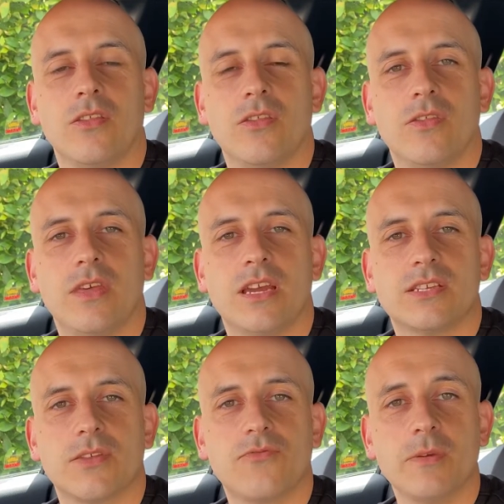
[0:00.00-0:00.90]

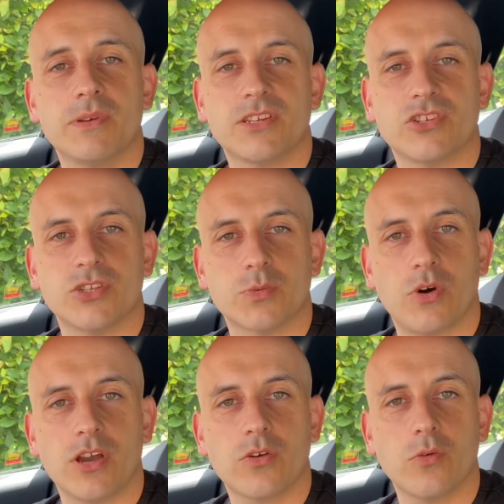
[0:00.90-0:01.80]
There's 3 positions,
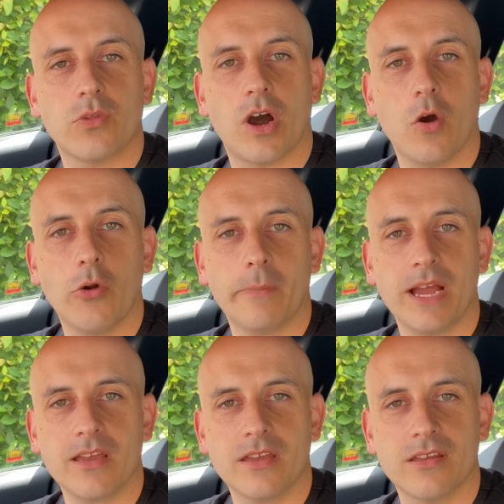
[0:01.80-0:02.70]
what I call the hold
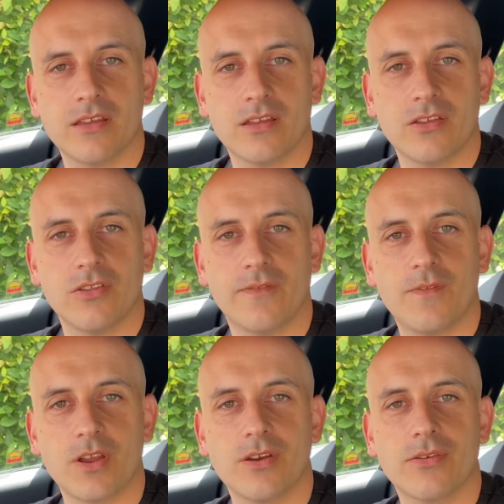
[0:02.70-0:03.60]
back, the
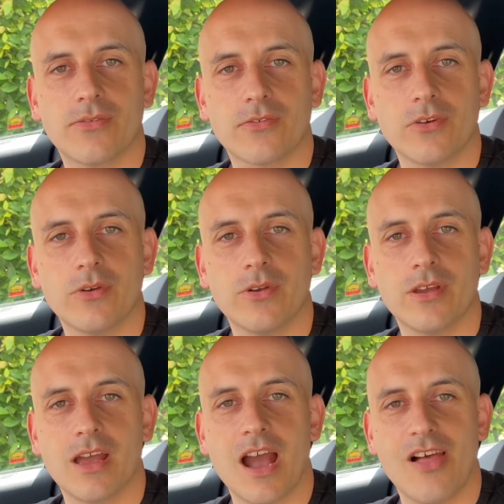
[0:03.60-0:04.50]
follow through,
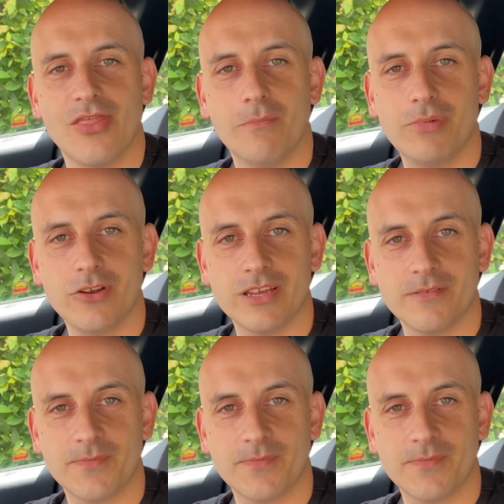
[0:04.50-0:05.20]
and the bully.